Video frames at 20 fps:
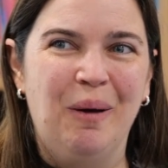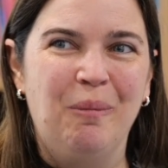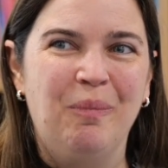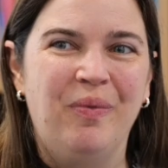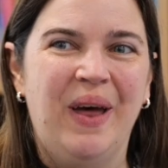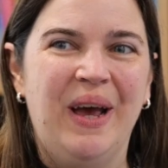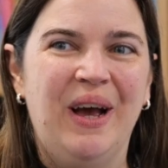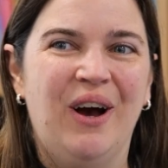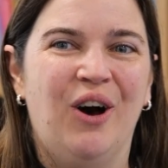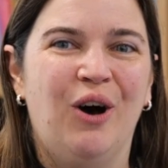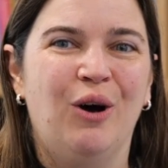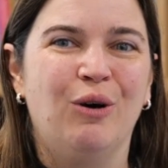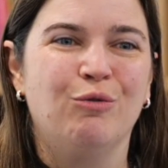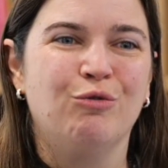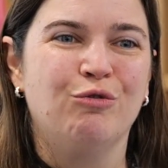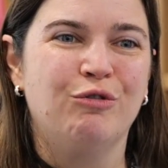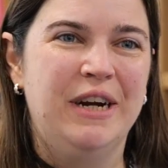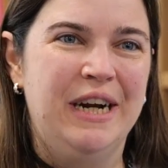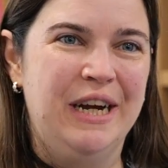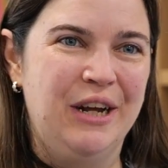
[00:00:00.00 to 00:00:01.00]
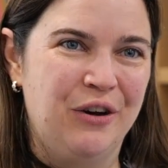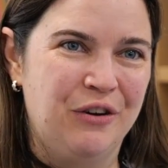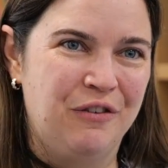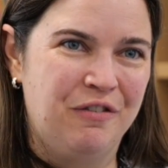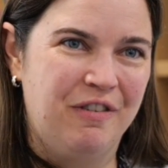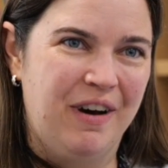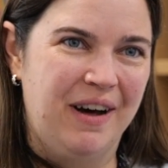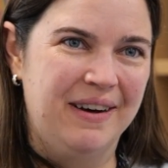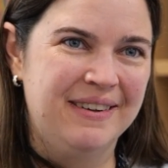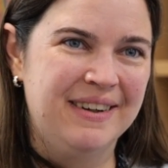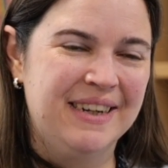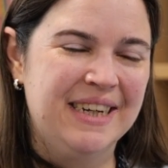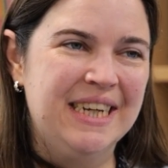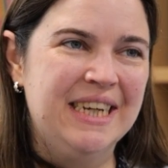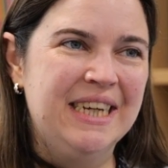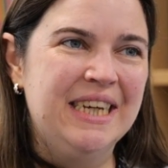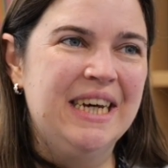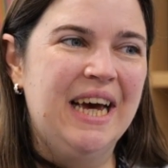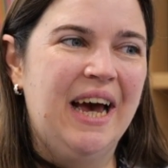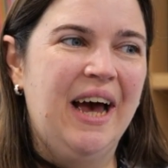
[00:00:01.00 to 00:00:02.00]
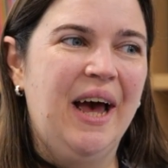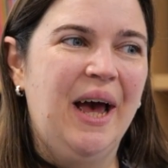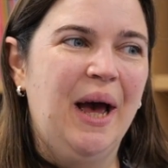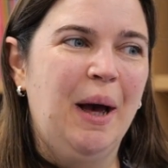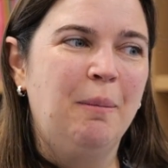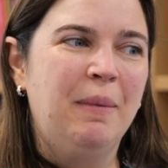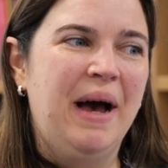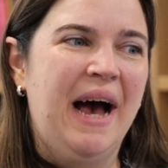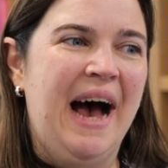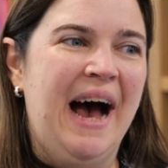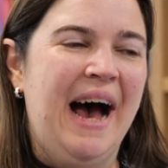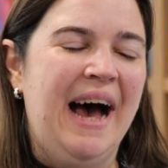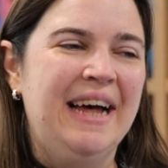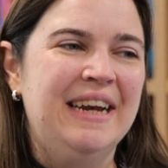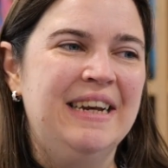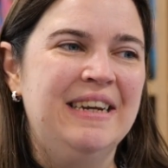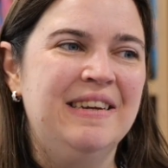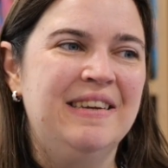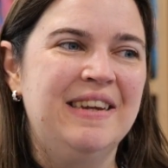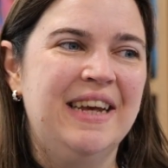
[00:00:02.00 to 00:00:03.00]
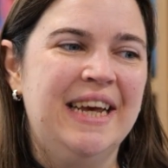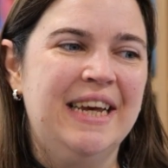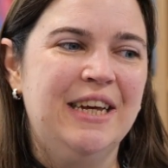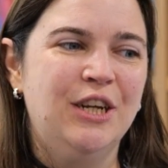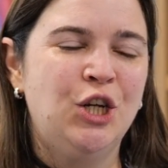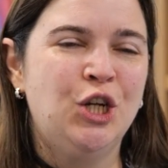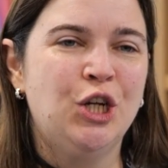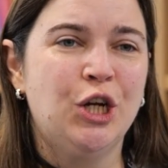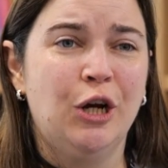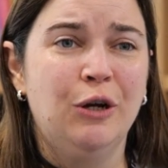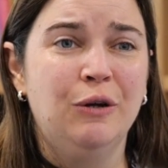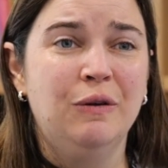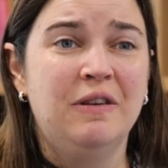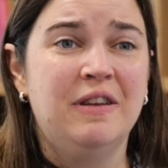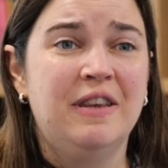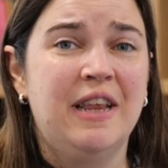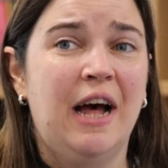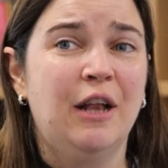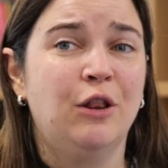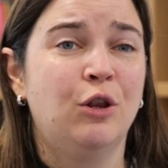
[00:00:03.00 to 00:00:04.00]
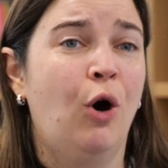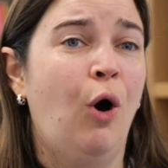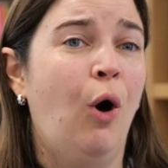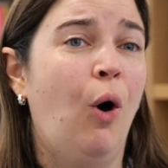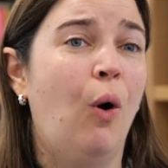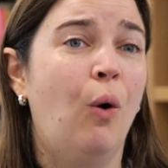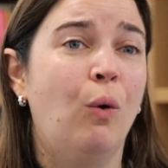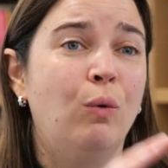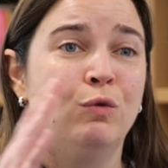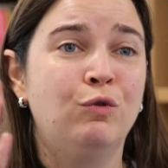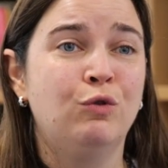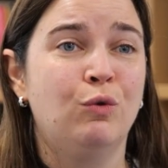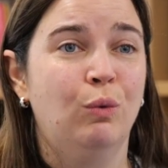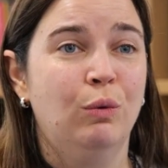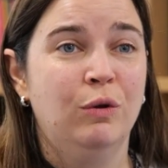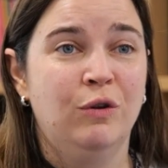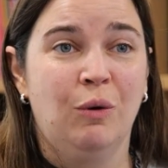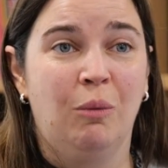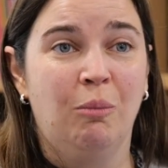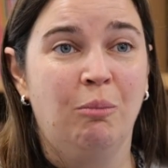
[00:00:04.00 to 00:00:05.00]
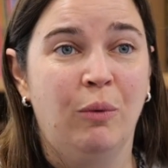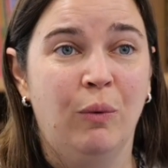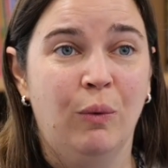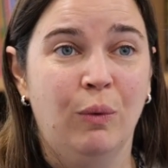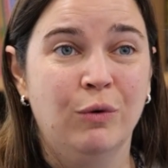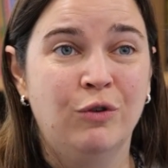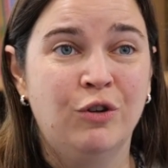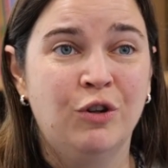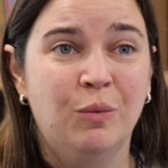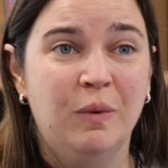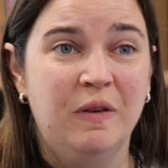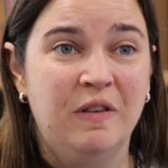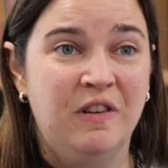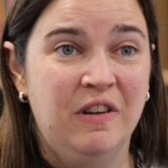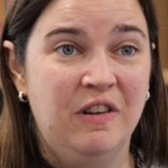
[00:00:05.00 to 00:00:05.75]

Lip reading: They are really good fun, and it shows that the whole school is on board with